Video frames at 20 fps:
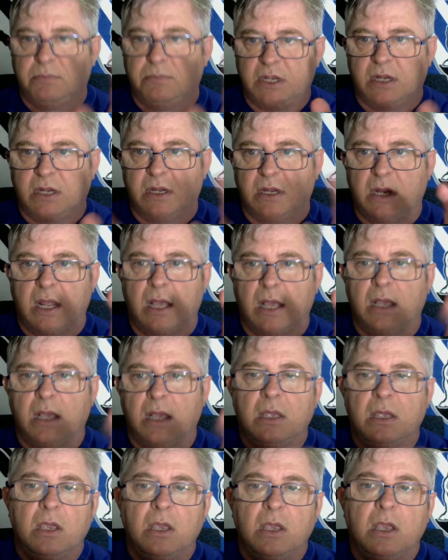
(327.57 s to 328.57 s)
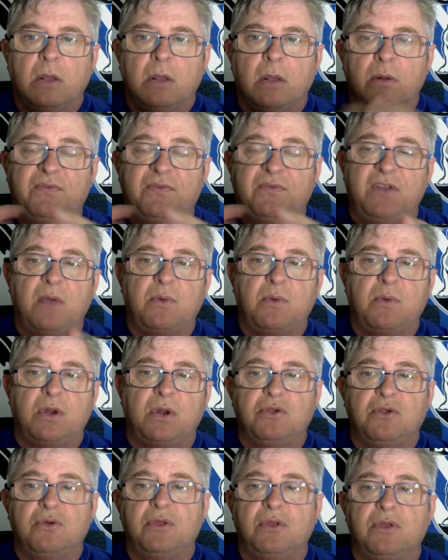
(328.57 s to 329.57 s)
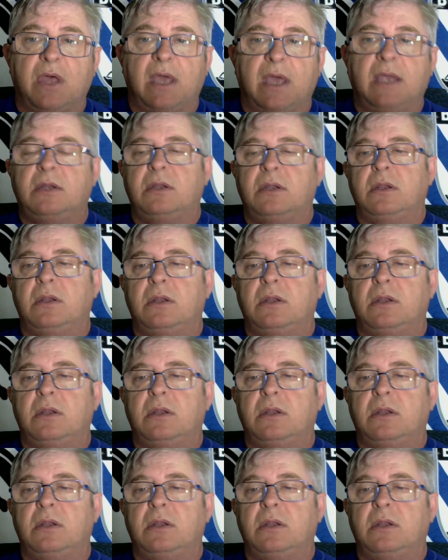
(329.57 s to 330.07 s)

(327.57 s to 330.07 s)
da da da. If you don't want to do that,